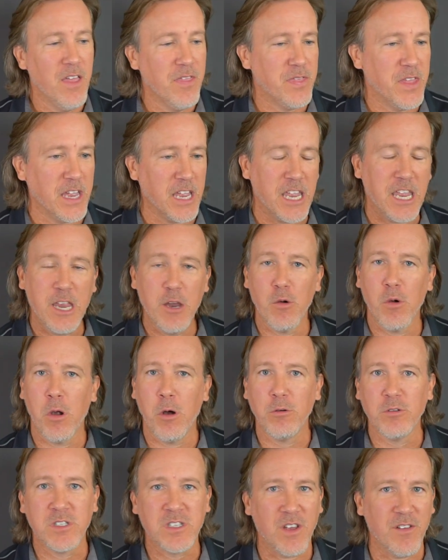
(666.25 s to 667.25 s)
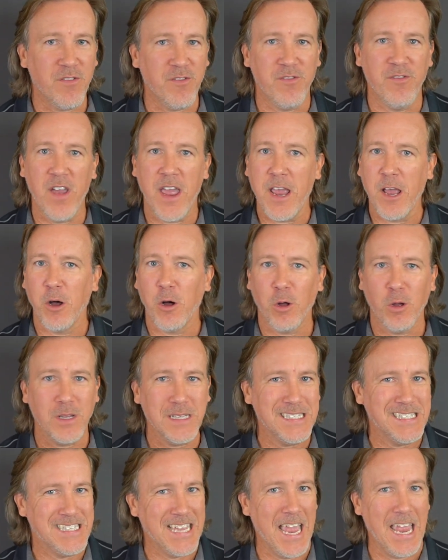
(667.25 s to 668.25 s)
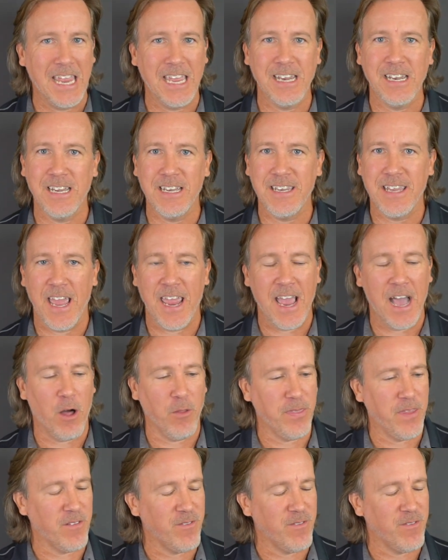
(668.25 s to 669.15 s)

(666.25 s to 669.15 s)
The heroes fail day in and day out.